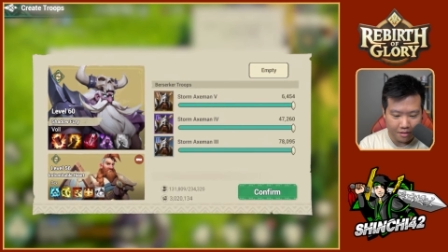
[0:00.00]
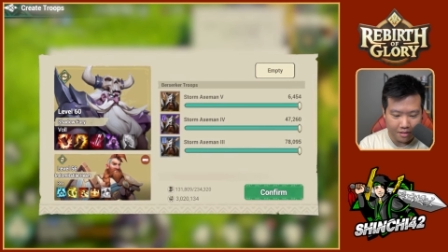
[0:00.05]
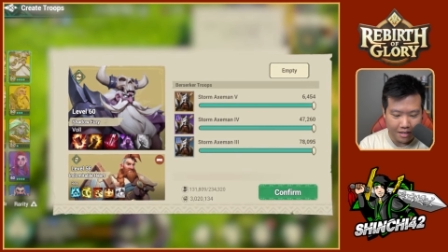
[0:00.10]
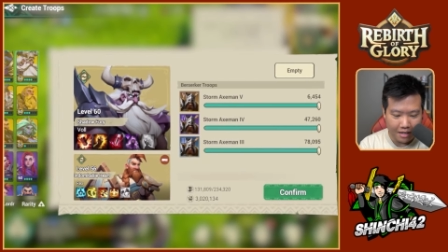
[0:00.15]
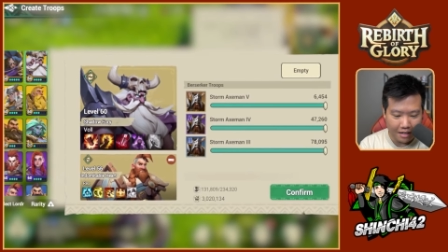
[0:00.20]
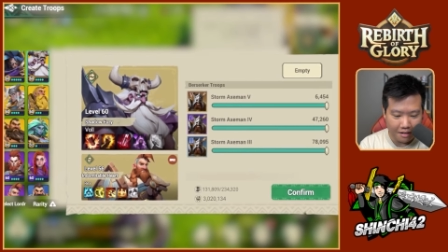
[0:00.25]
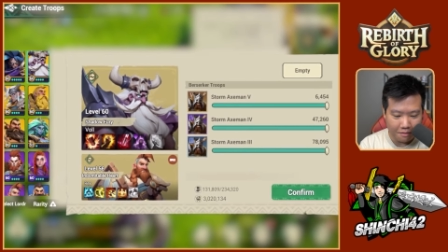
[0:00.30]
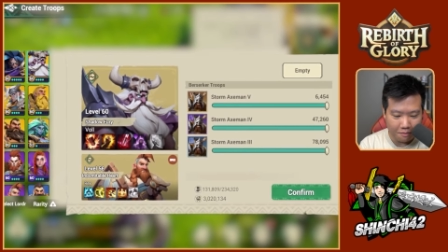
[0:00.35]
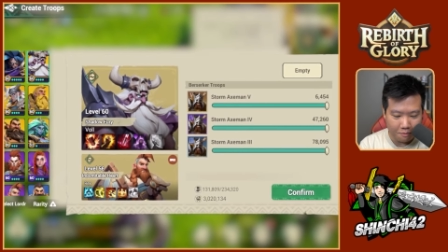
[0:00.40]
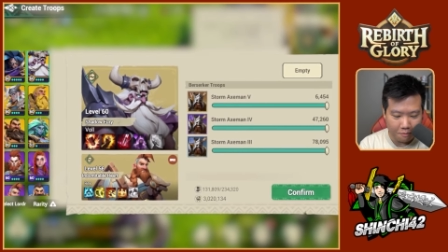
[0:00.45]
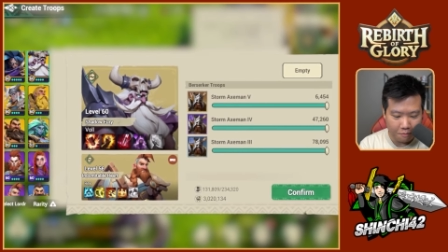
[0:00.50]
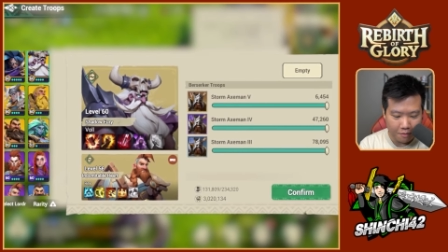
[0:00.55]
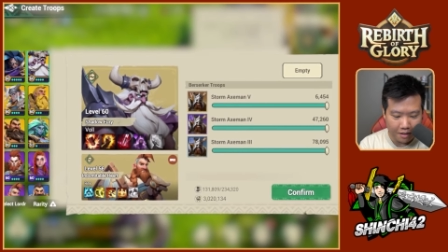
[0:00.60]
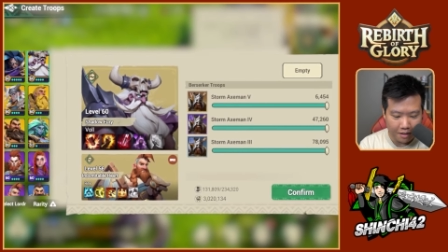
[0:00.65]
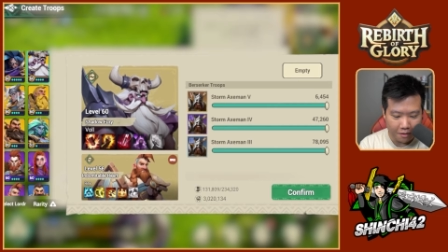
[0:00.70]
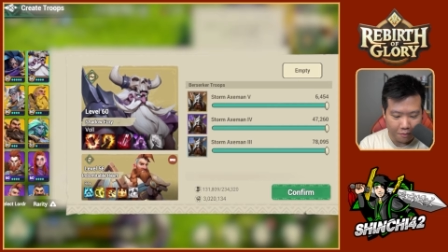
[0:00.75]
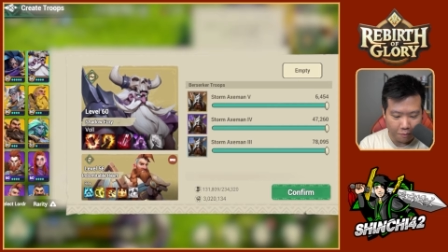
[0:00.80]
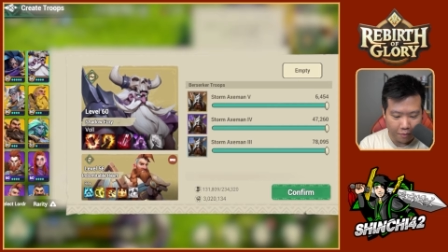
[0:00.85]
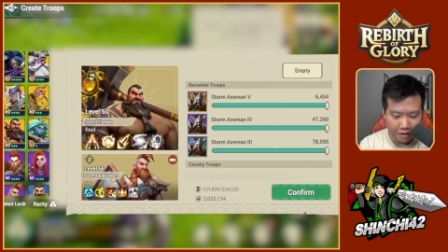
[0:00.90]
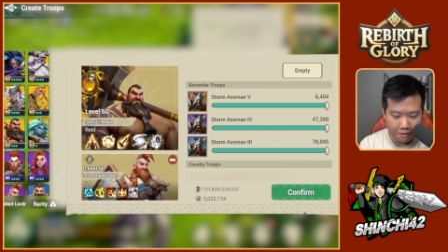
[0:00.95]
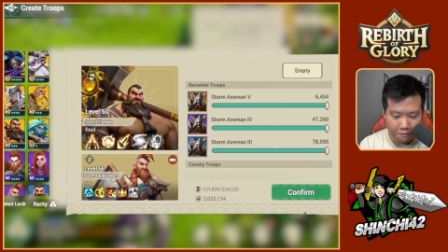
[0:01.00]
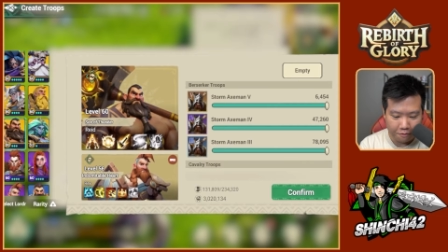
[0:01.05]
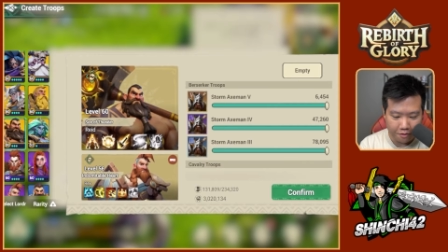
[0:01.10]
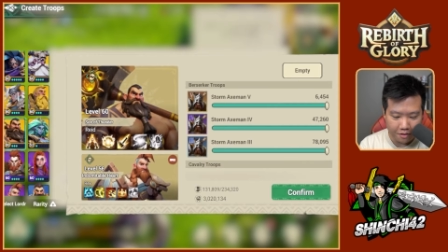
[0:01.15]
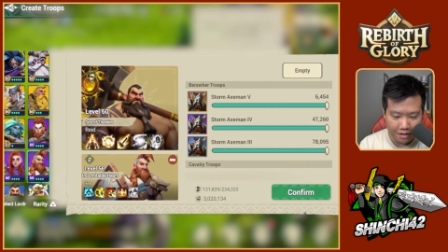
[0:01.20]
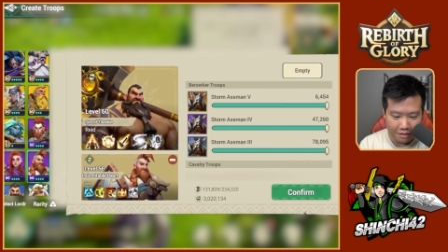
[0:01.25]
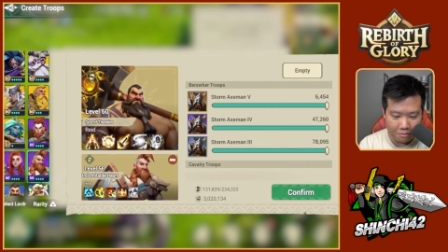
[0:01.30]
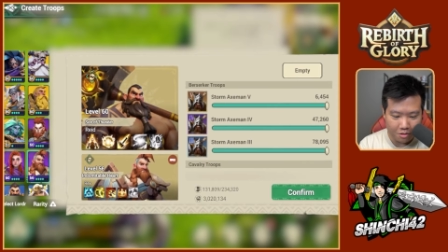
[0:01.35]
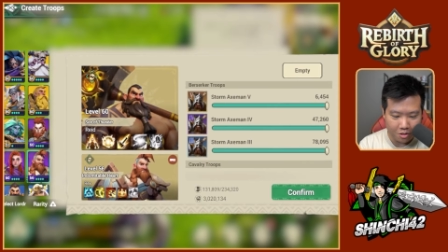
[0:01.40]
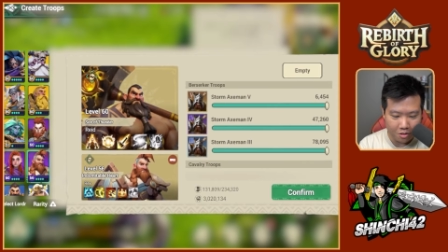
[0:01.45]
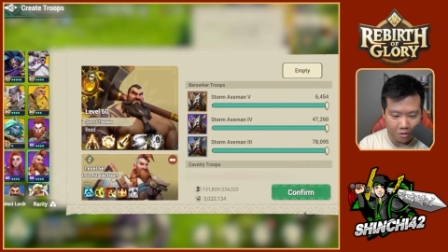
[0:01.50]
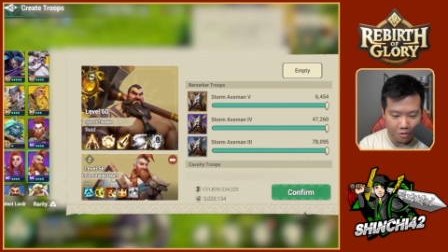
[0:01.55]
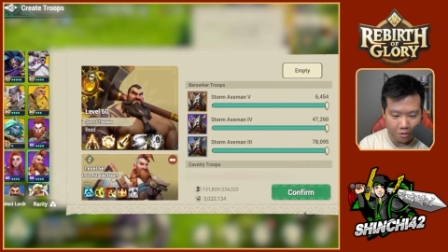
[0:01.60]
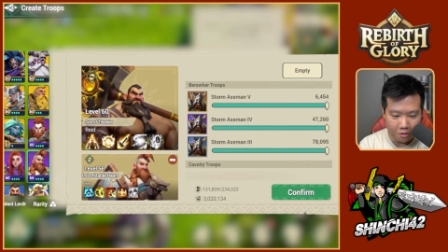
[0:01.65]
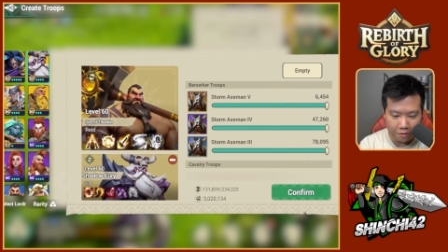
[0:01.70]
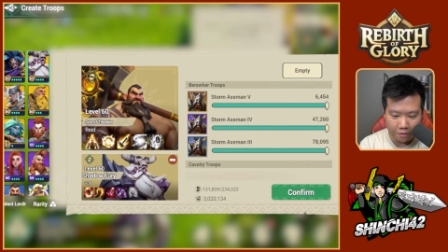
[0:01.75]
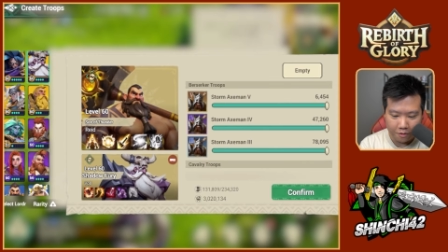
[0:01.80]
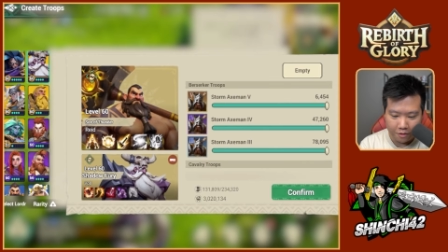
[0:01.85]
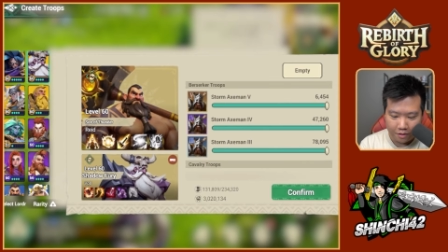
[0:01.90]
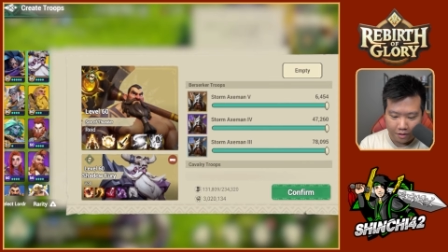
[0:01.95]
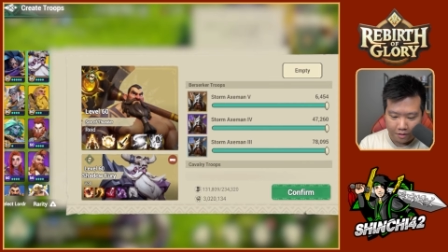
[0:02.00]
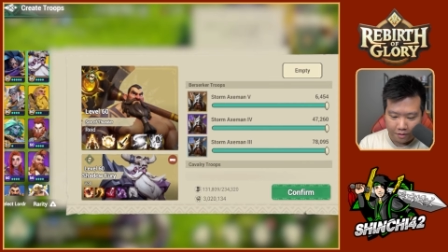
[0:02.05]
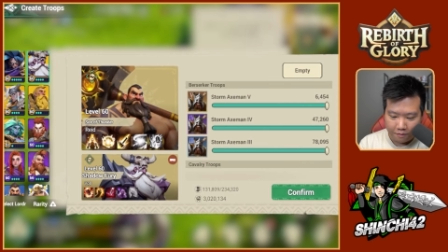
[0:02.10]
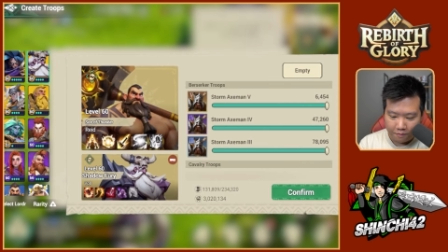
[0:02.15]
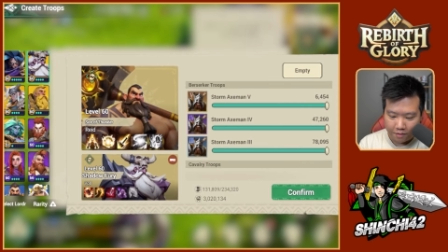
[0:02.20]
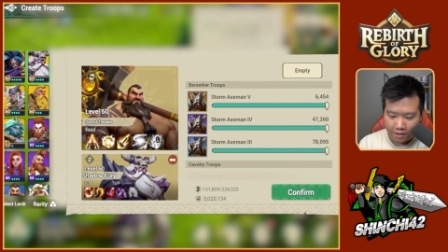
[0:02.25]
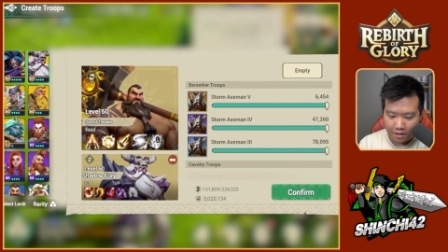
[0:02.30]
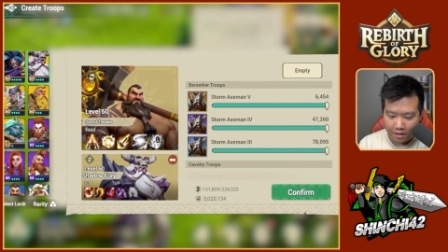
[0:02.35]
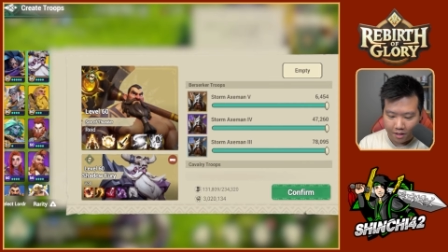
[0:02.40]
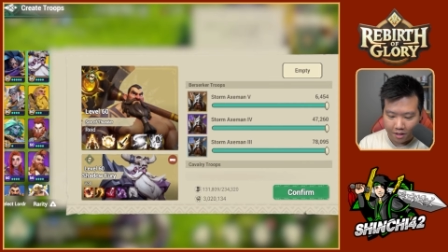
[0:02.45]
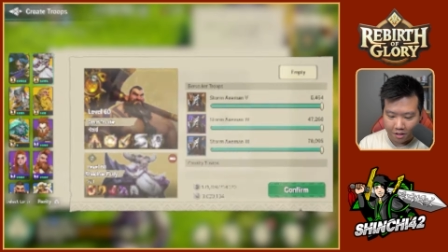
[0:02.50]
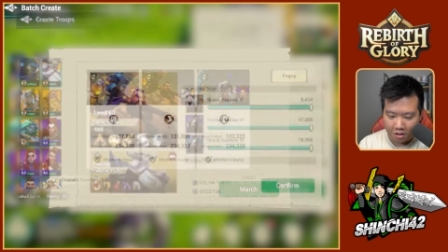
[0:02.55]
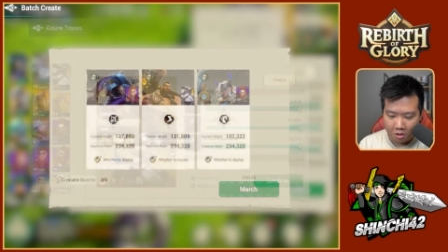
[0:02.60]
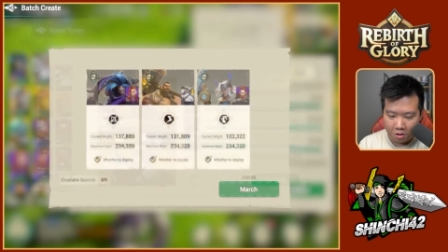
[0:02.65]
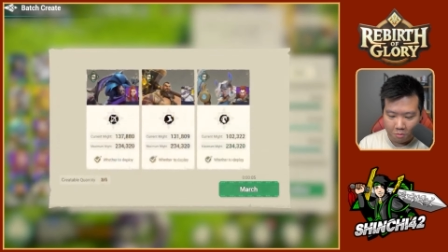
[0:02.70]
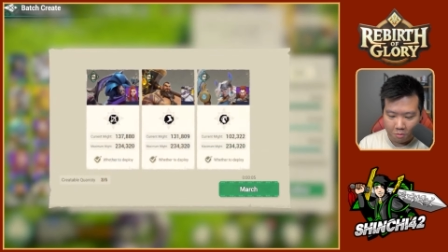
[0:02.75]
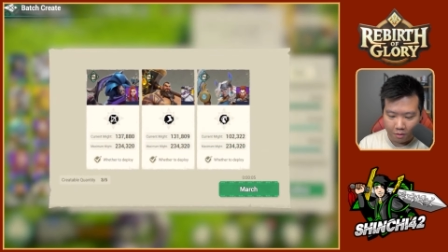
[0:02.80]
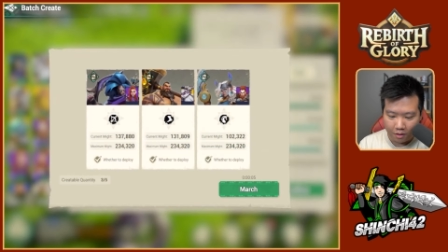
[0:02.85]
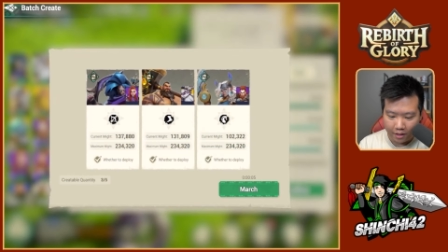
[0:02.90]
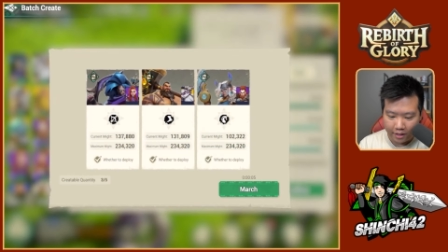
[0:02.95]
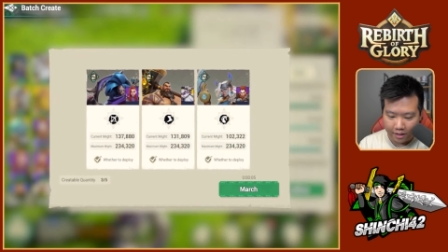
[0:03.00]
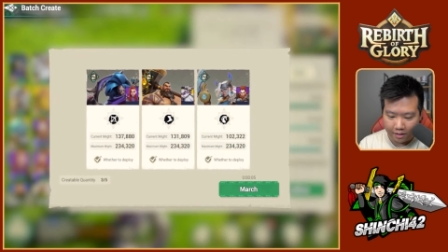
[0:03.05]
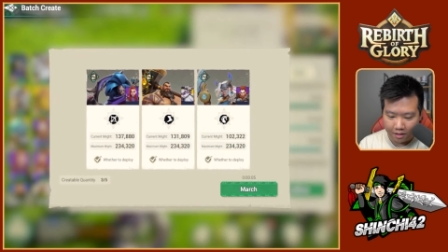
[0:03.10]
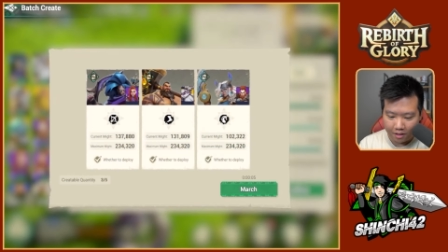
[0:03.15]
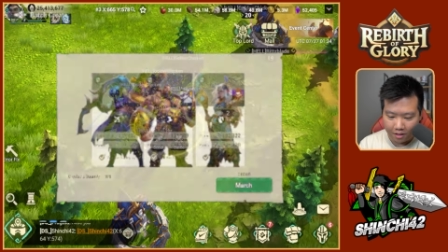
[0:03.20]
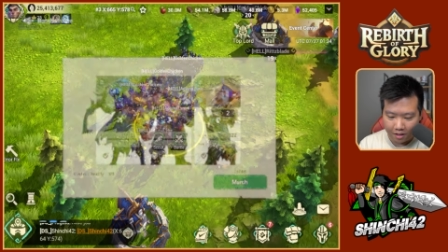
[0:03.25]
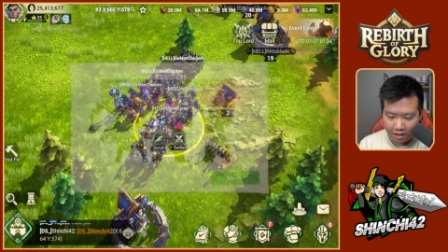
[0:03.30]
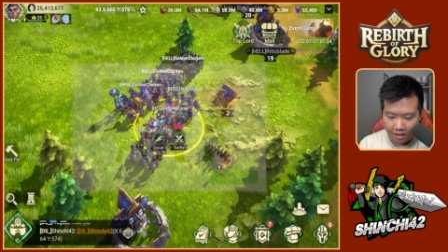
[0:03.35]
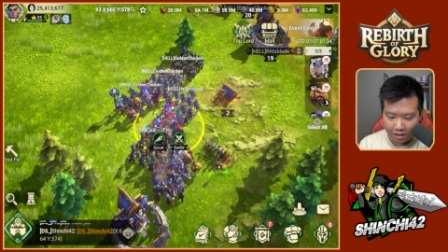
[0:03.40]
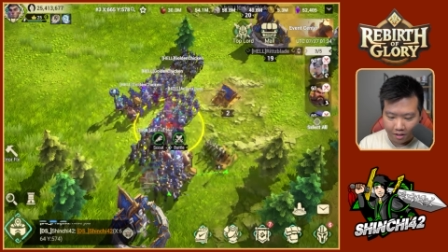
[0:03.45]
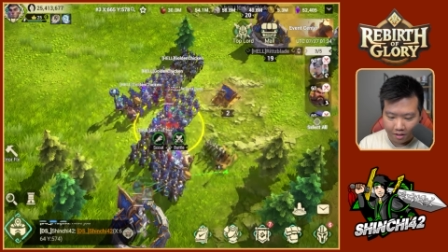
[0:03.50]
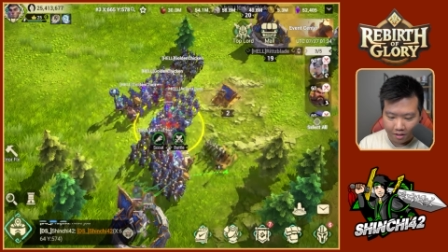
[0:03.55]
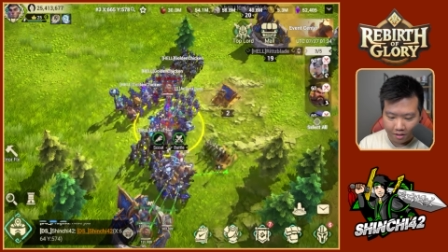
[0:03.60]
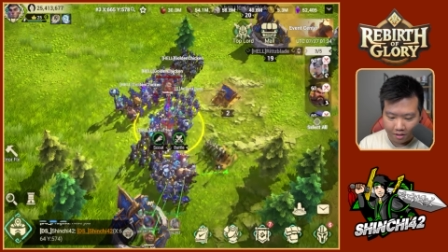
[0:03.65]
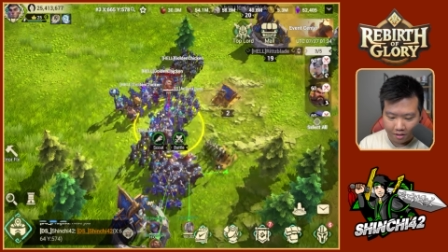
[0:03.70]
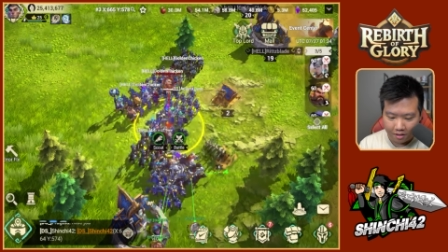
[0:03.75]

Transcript: not going to wait for them to accumulate here.